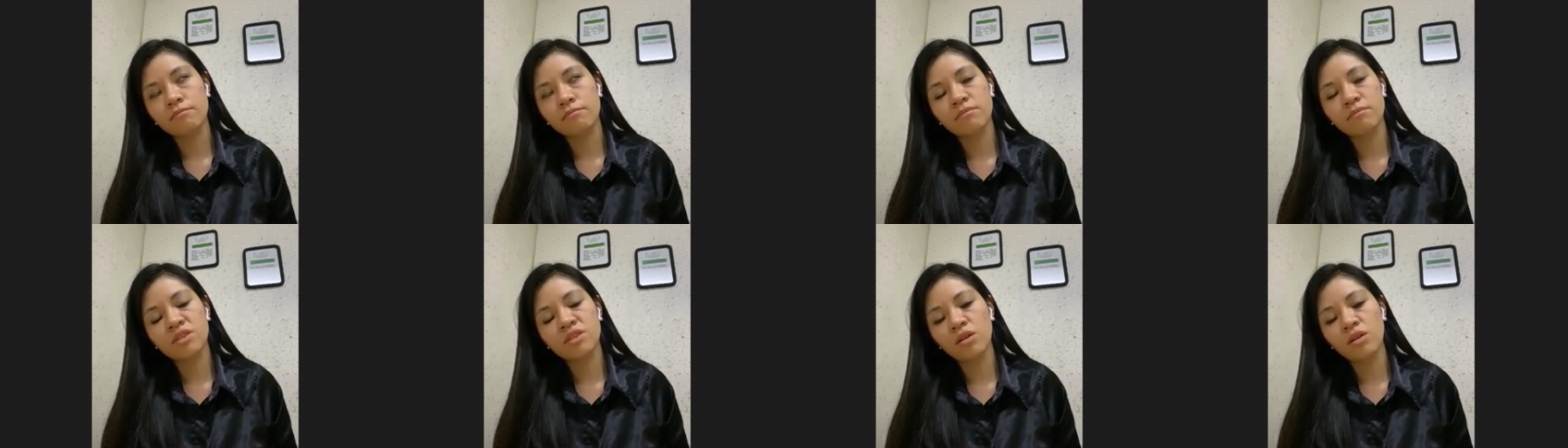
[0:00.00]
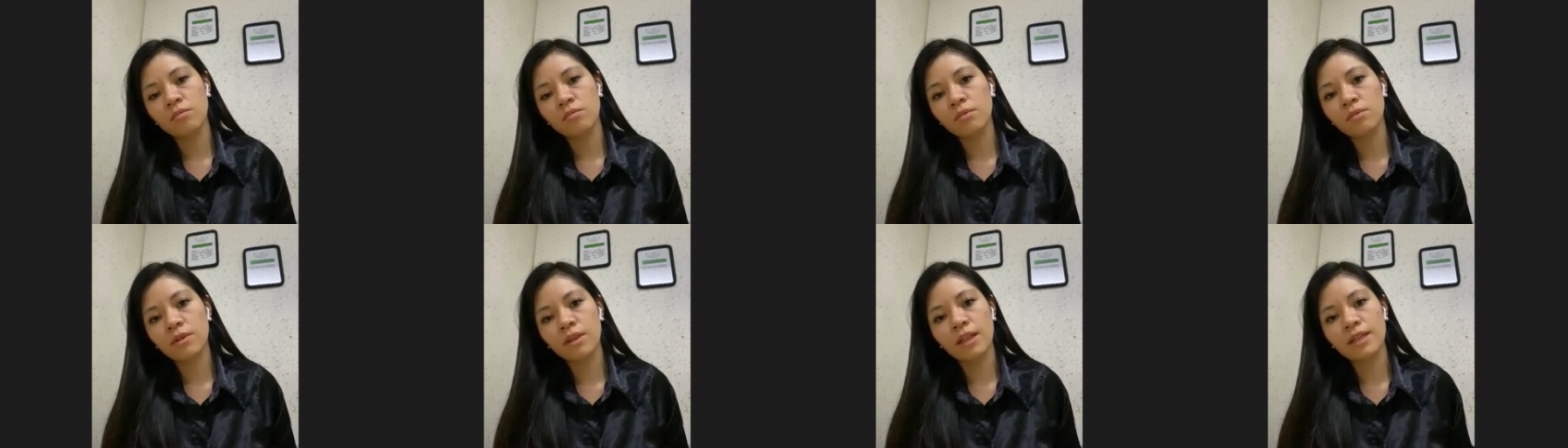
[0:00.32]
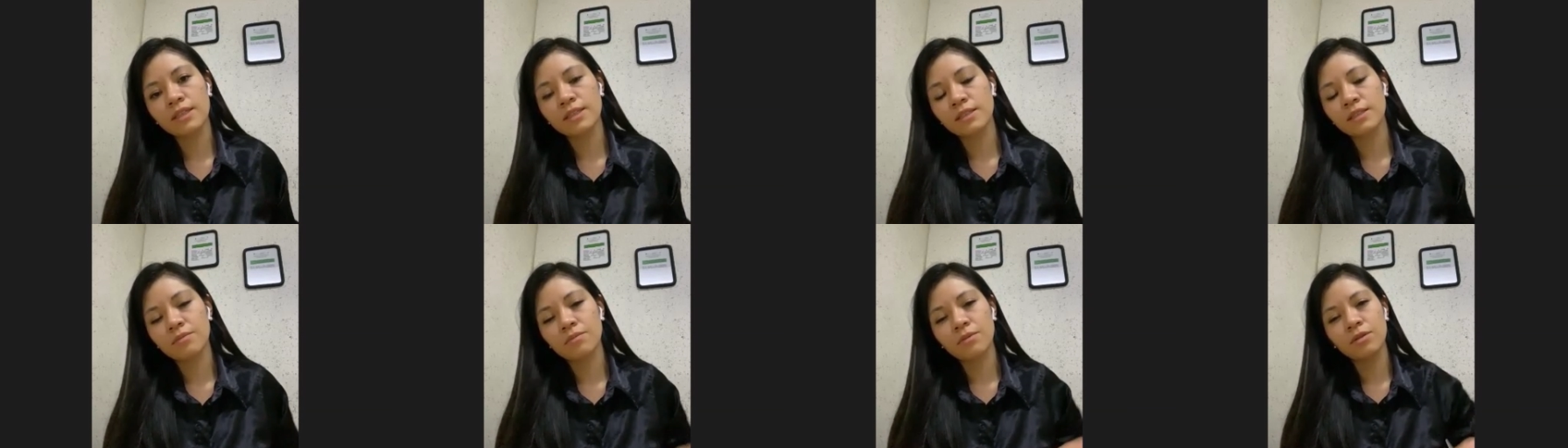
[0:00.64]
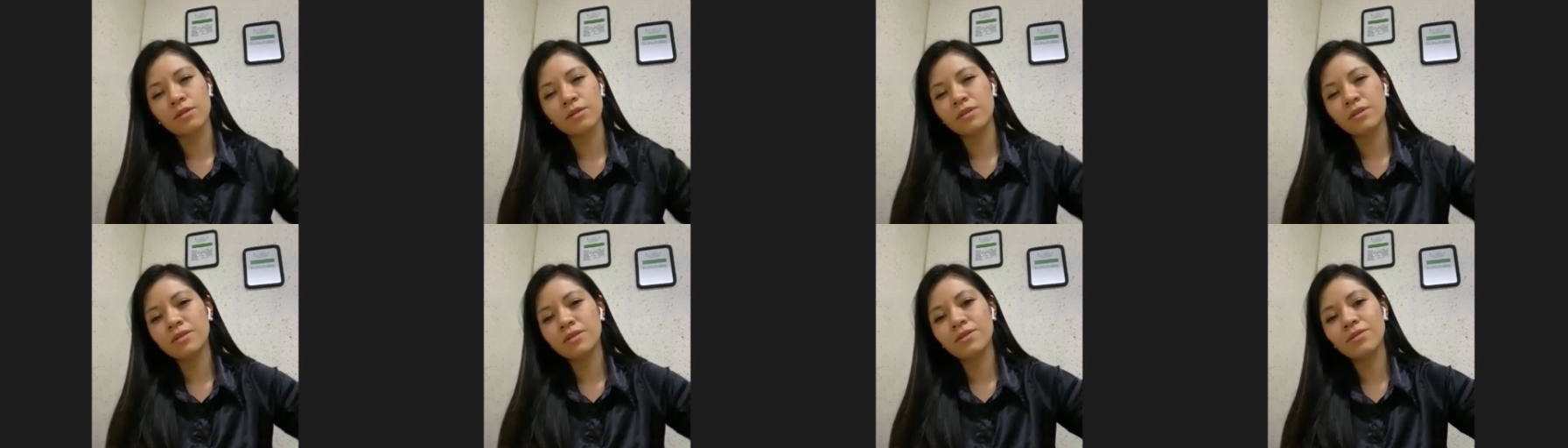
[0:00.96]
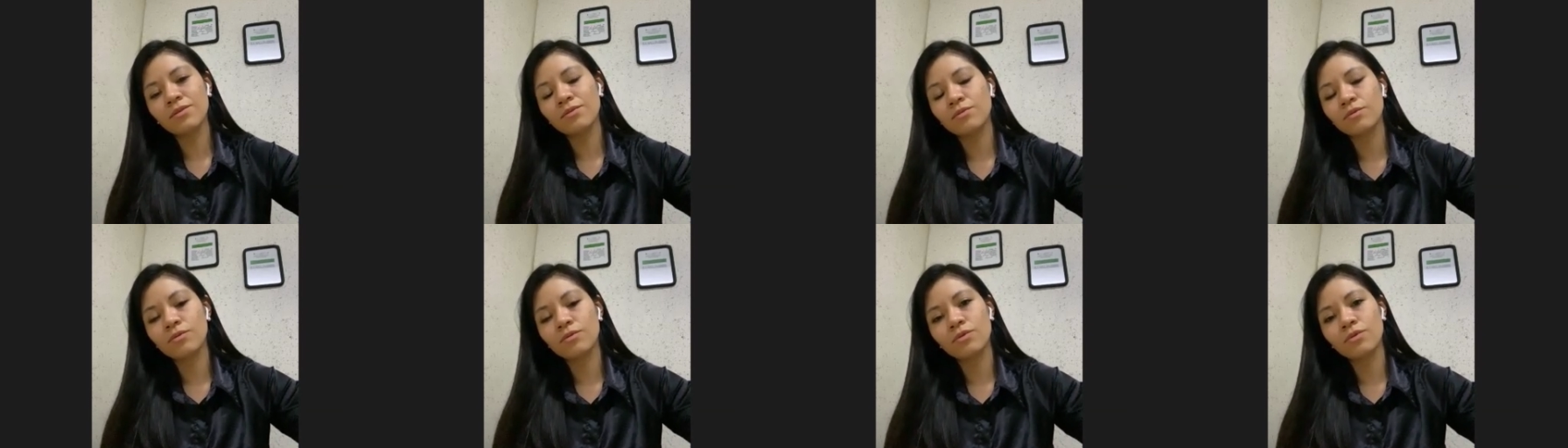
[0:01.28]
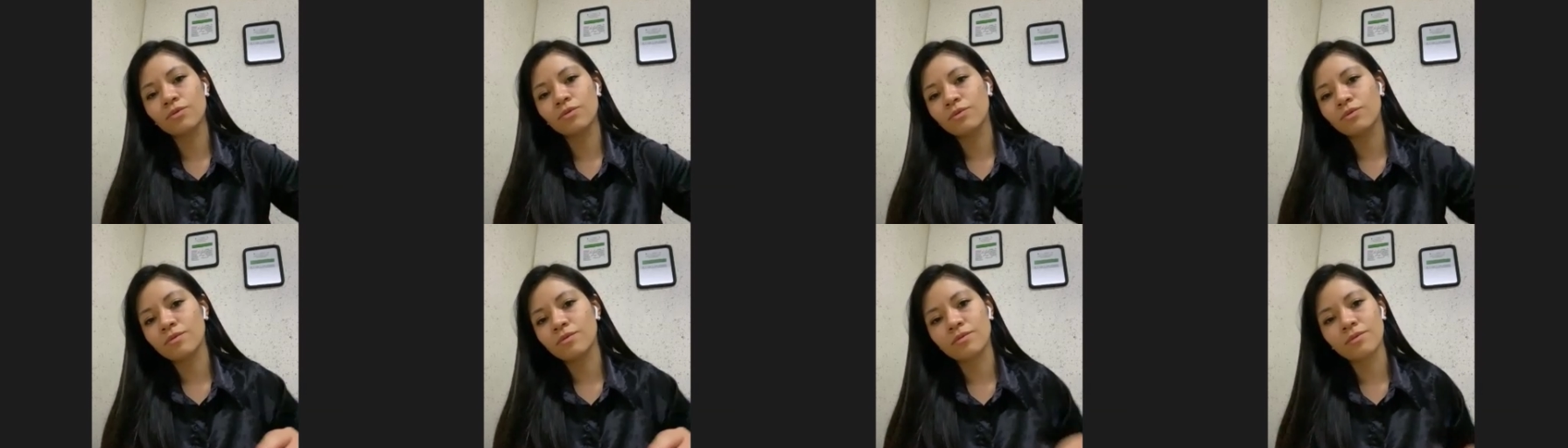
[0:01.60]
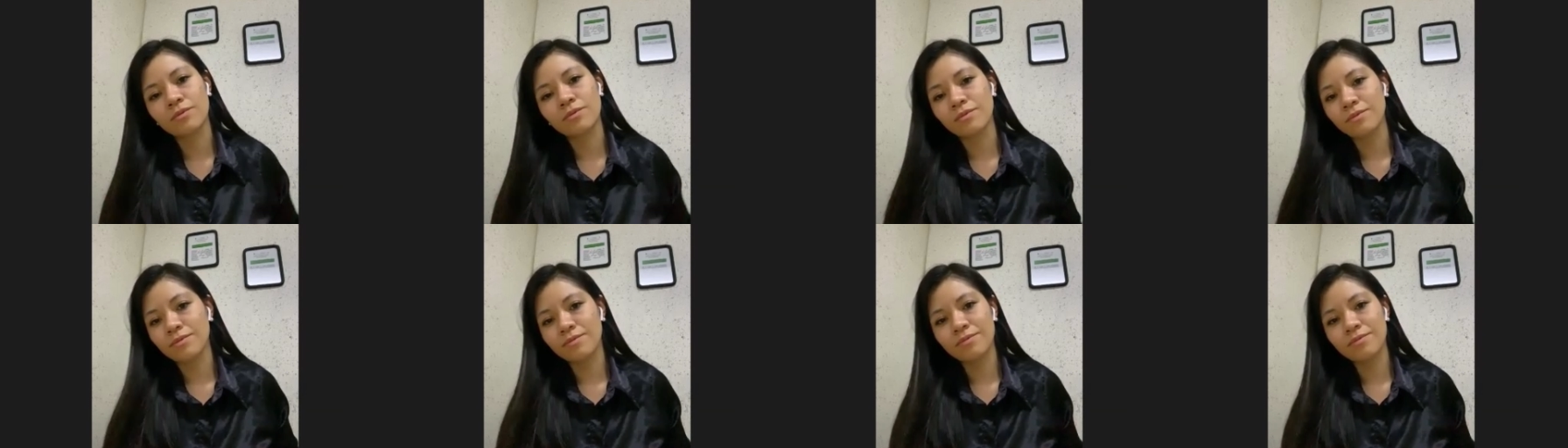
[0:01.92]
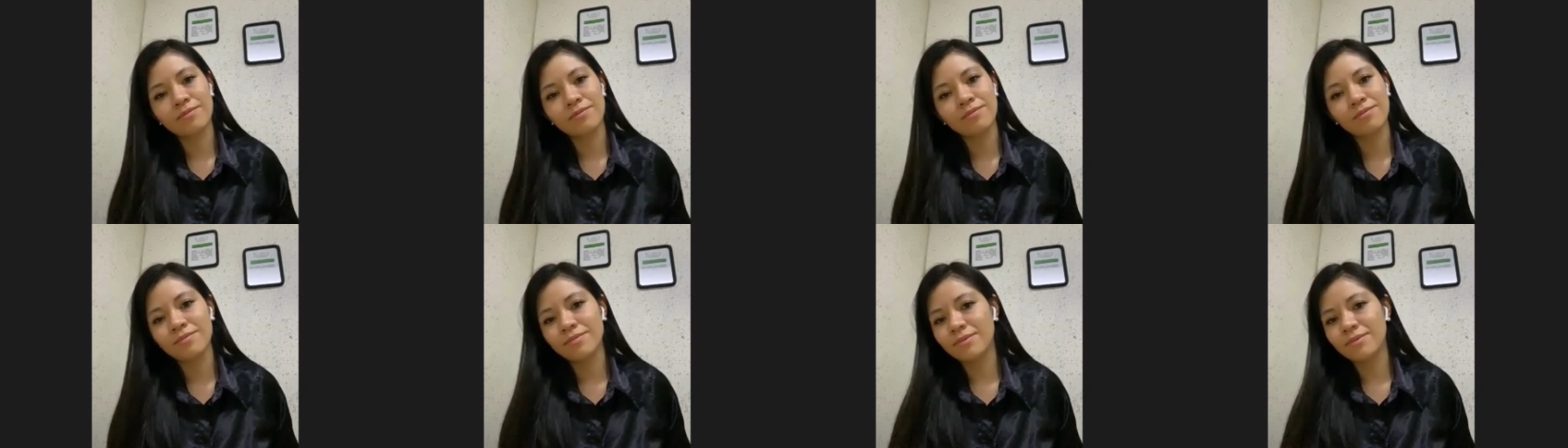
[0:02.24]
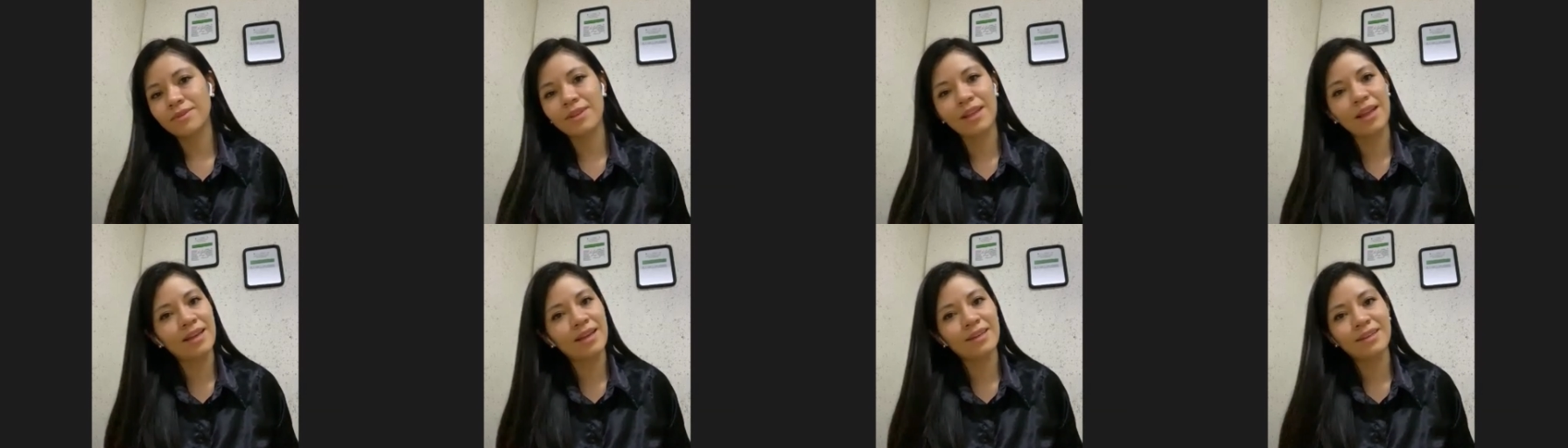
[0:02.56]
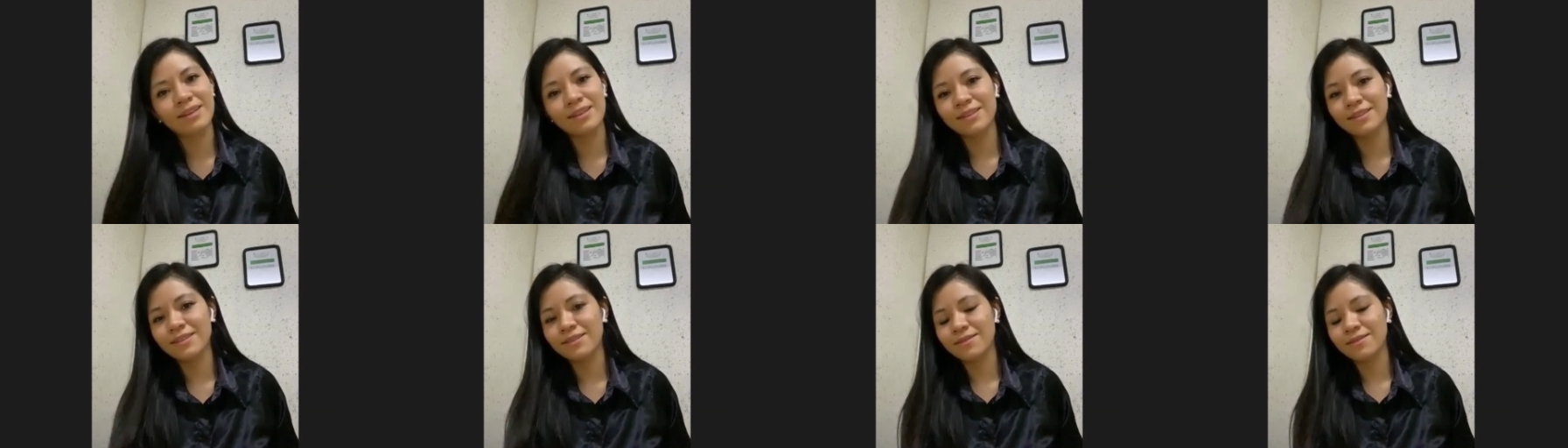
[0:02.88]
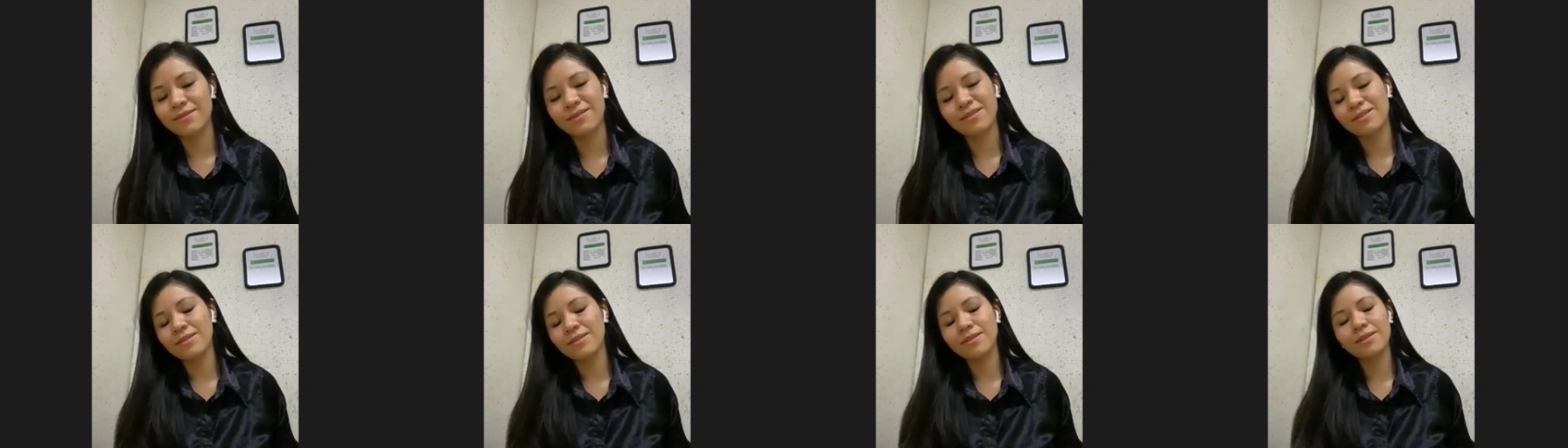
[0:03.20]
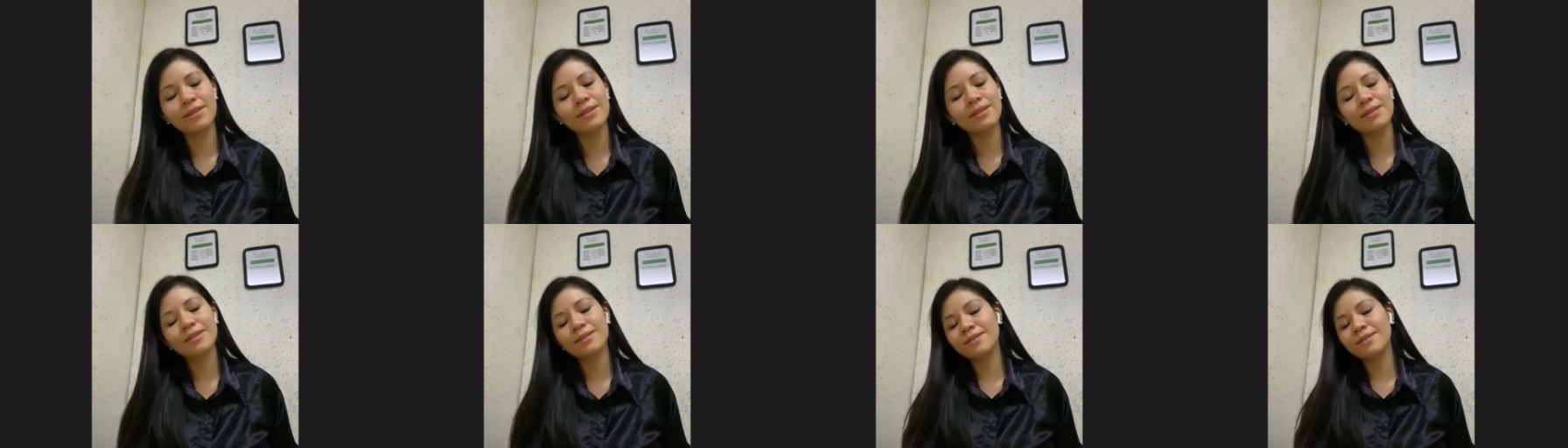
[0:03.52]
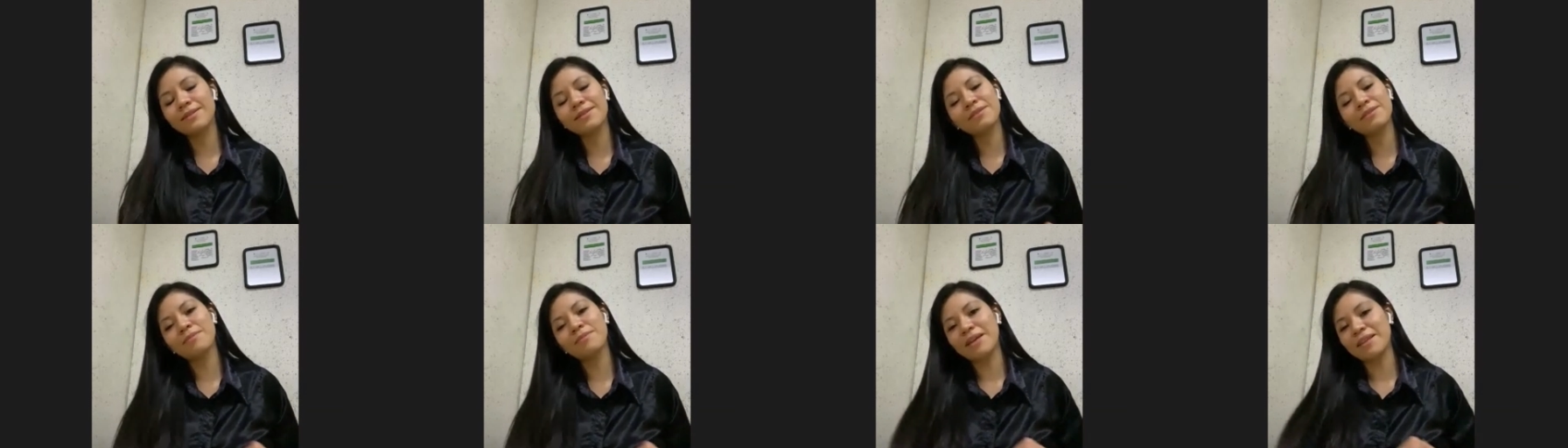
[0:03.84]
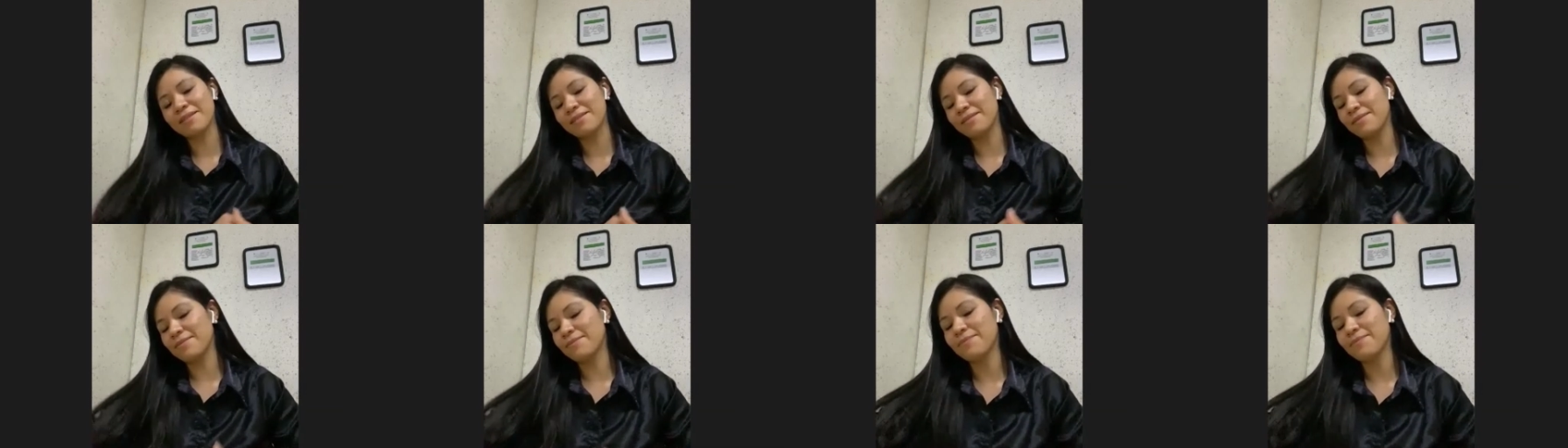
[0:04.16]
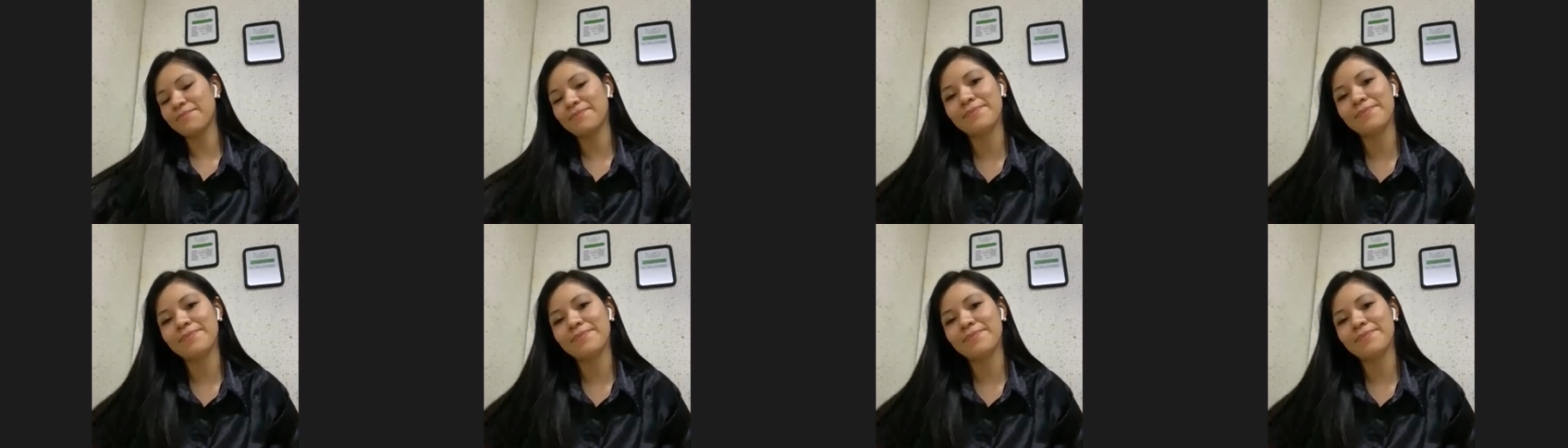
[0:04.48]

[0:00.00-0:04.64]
some classes, but it's not too nice. It's not, bad. Not really